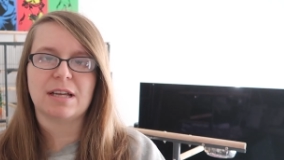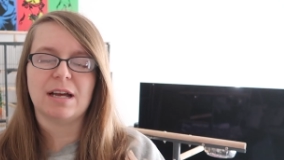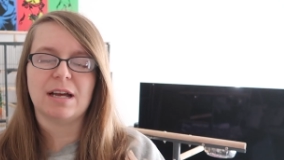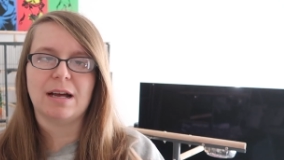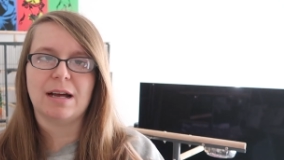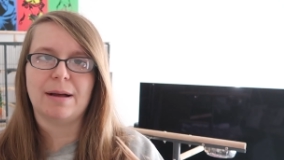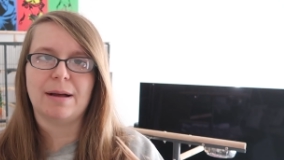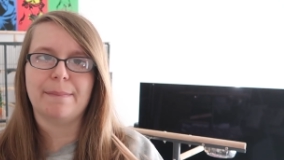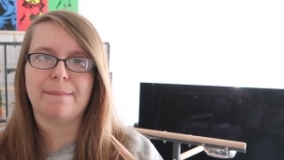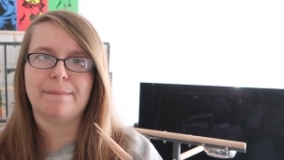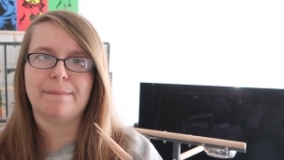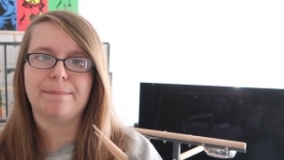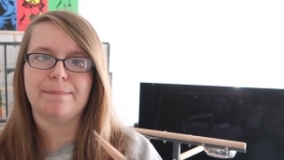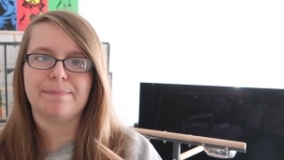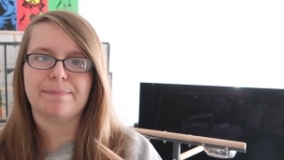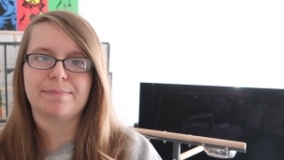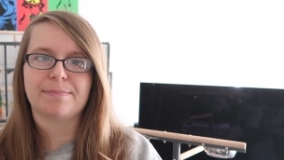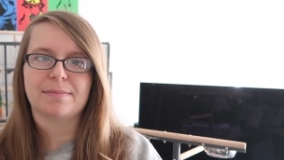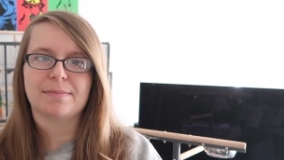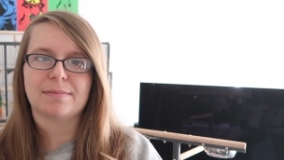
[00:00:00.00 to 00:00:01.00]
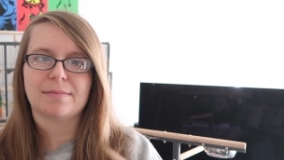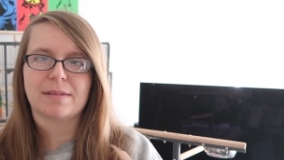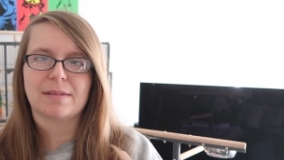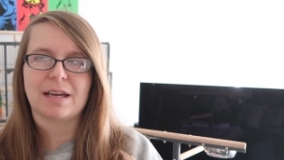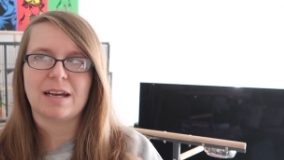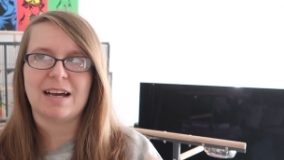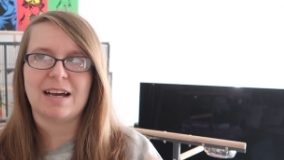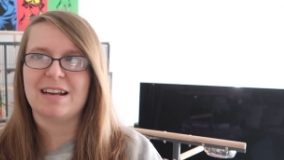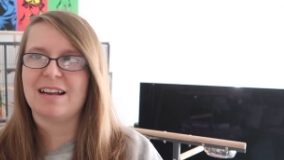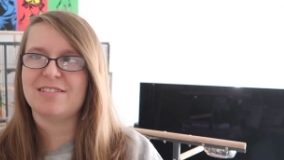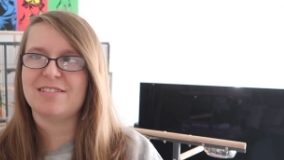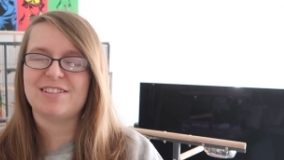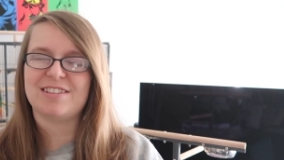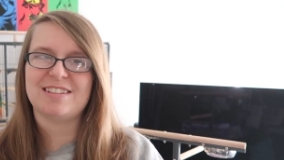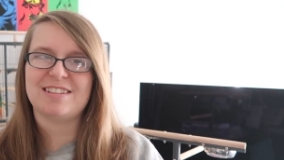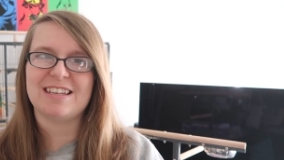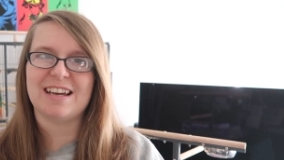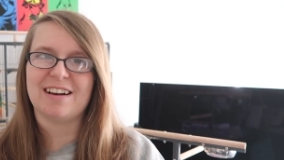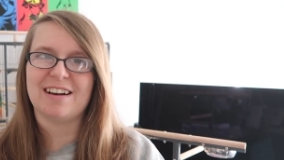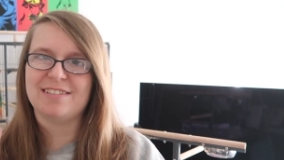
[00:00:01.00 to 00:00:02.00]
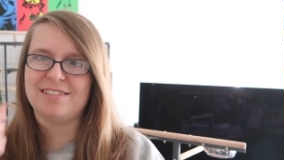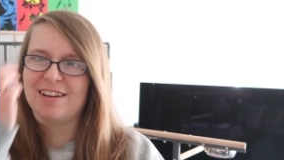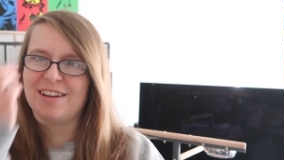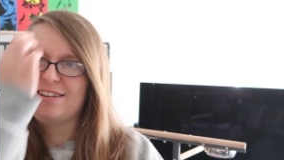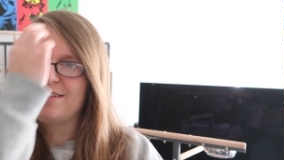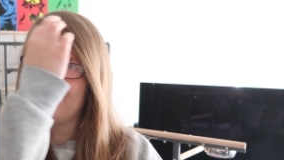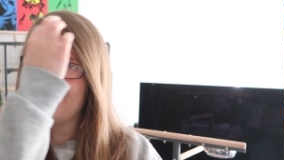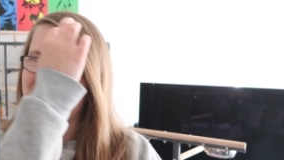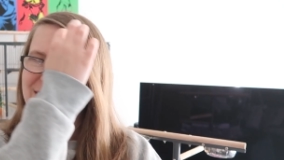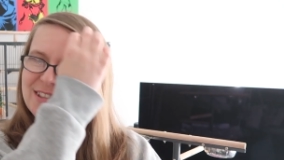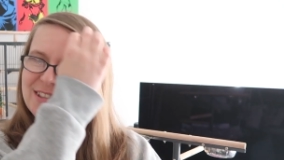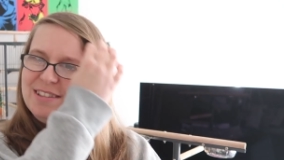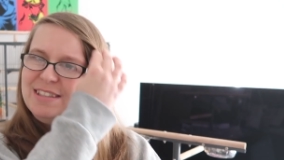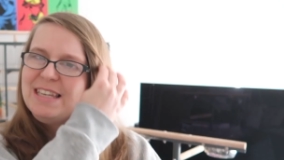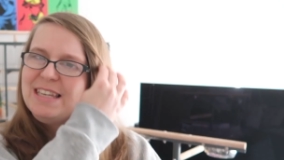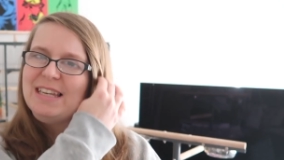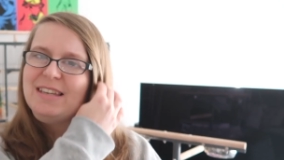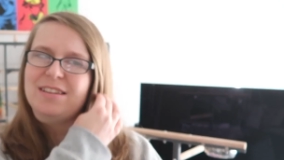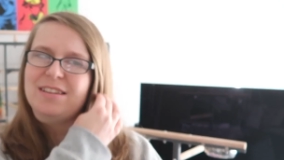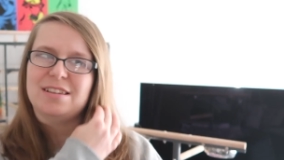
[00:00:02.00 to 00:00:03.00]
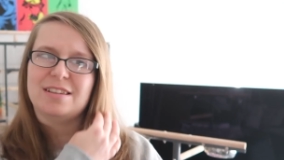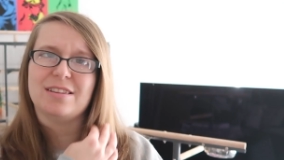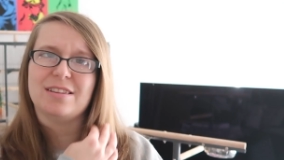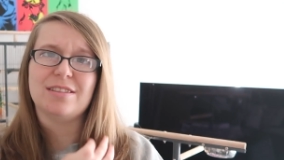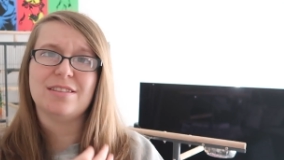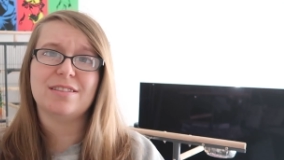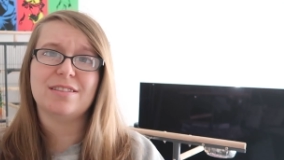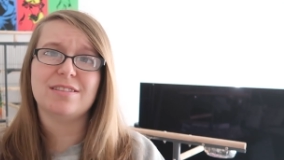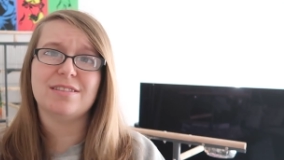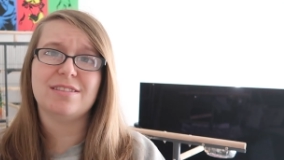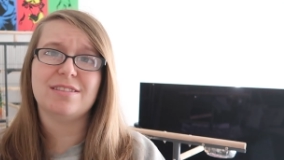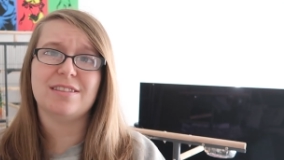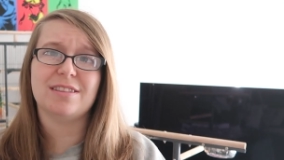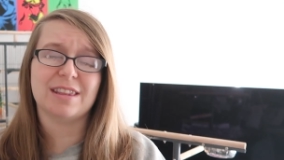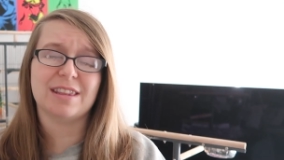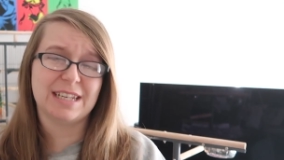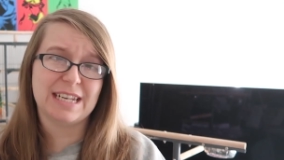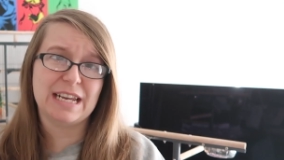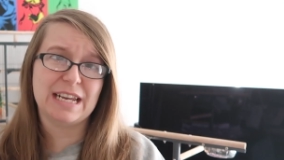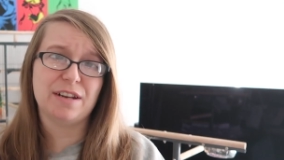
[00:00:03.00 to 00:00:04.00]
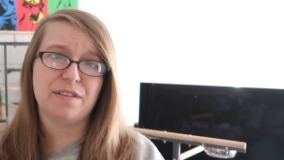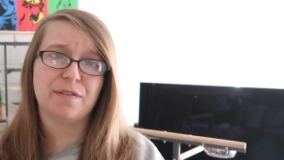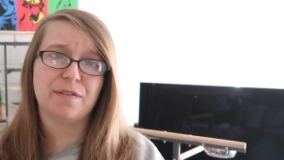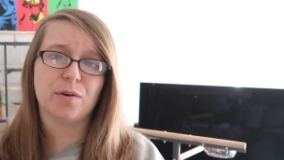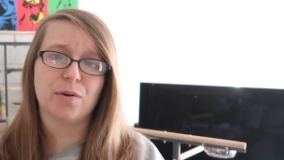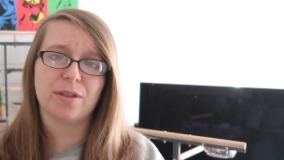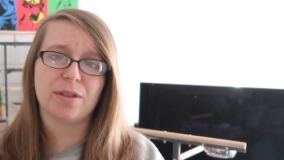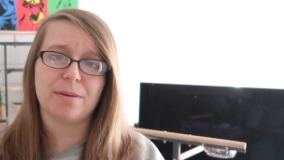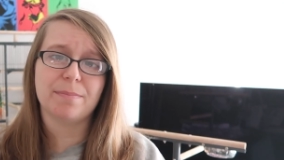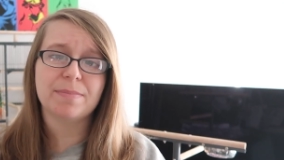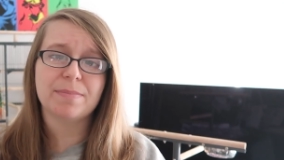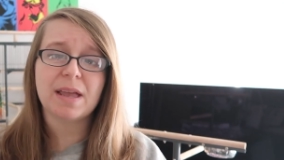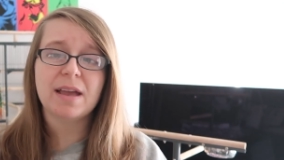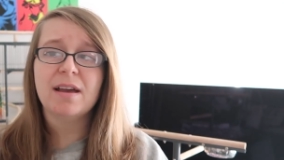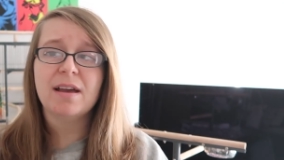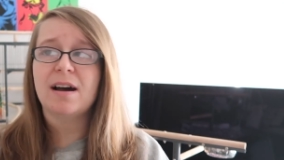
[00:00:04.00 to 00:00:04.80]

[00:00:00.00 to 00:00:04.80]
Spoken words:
And I don't see the need for them.